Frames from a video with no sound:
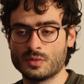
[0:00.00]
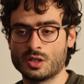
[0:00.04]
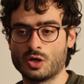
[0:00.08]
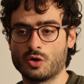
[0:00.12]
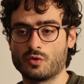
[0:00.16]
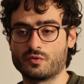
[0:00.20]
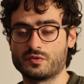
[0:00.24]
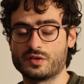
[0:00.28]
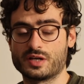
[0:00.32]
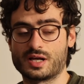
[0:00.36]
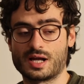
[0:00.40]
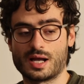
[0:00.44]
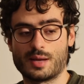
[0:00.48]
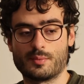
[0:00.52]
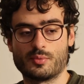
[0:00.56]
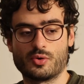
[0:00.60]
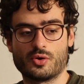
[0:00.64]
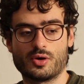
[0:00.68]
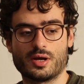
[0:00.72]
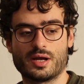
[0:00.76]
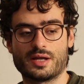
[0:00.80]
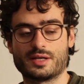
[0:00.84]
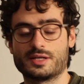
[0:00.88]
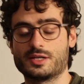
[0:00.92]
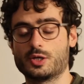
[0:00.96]
of the
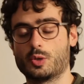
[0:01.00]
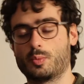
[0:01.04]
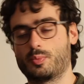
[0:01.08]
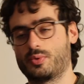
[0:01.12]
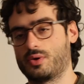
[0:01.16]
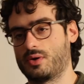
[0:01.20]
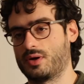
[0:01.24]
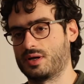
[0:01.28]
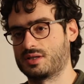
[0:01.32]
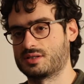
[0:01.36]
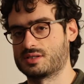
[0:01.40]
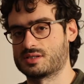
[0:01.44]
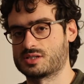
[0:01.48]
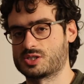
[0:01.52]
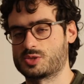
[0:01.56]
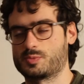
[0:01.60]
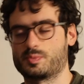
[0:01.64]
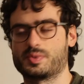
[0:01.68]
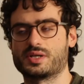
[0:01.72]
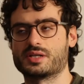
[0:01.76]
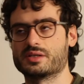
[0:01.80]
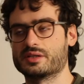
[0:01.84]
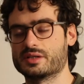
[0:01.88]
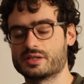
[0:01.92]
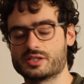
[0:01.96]
camera and the operating
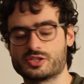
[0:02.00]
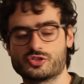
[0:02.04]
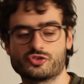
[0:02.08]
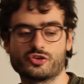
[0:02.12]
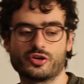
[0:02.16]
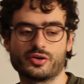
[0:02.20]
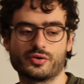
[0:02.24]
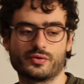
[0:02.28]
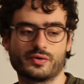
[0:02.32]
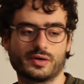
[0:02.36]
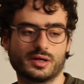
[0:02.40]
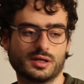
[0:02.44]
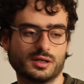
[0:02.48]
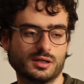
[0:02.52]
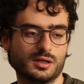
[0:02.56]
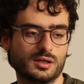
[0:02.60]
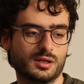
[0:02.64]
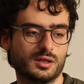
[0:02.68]
speed in general.